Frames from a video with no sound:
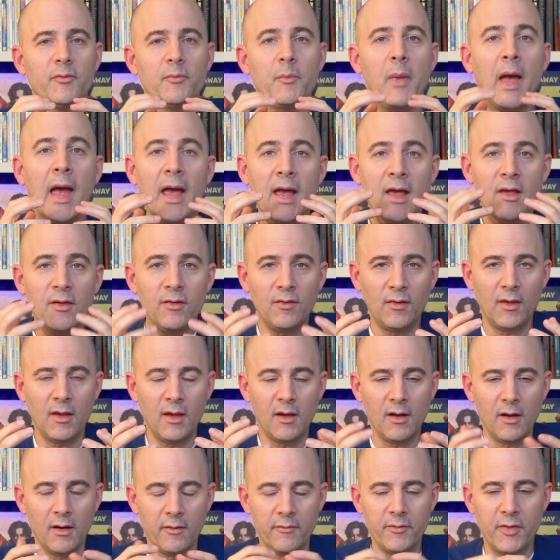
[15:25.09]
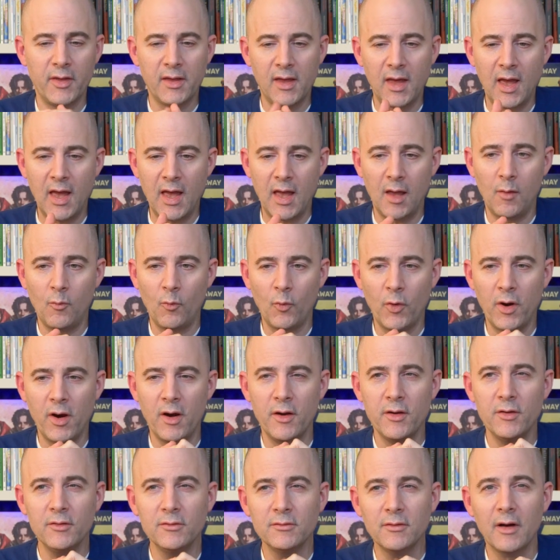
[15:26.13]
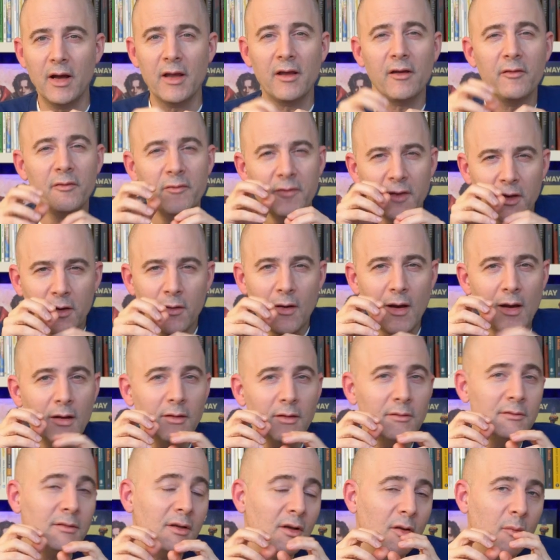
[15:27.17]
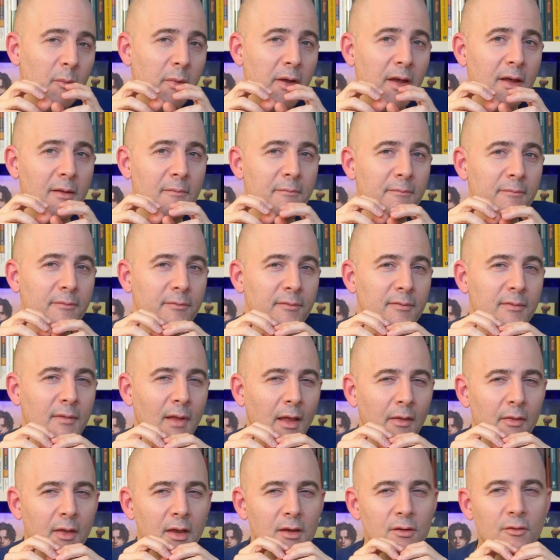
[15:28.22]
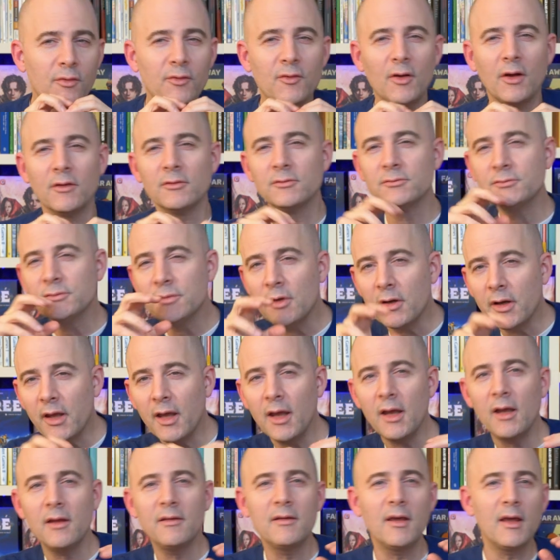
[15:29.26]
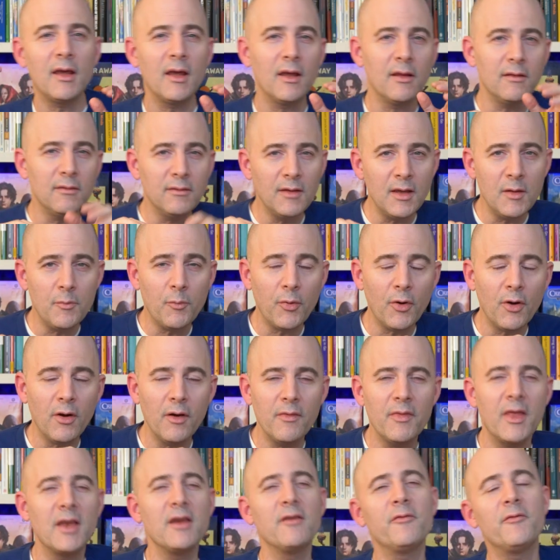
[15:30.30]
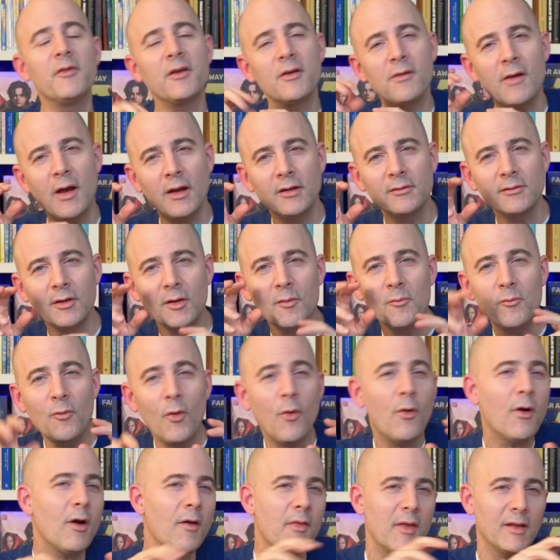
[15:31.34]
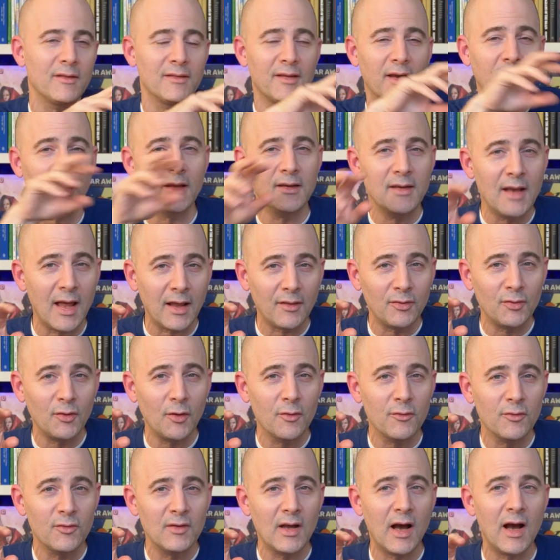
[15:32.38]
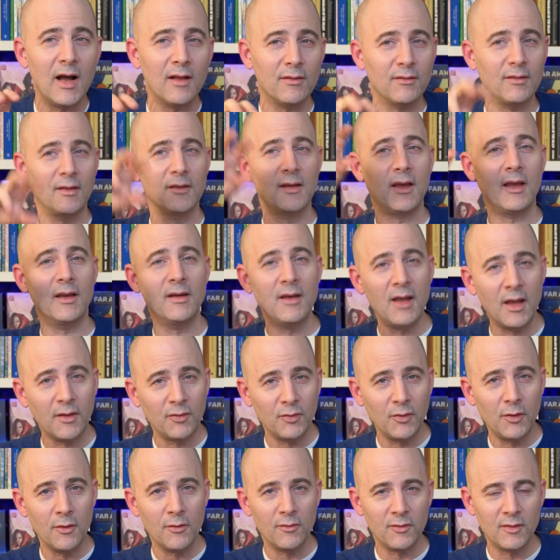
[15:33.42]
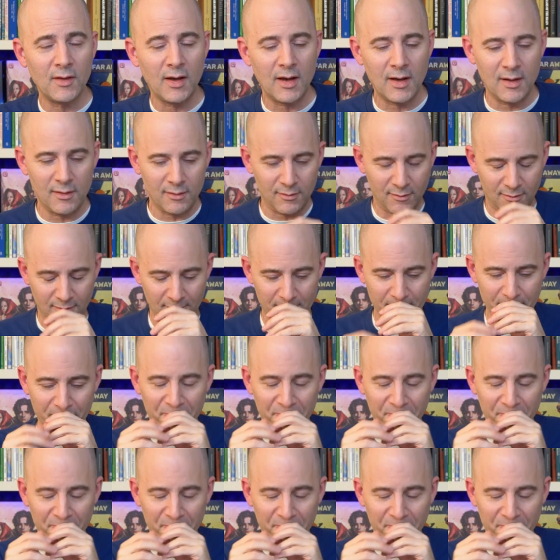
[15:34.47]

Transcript: pacing of the game where you like figure out a little bit and then you start looking, digging deeper, and then you figure out a little more to connect those dots and connect those dots.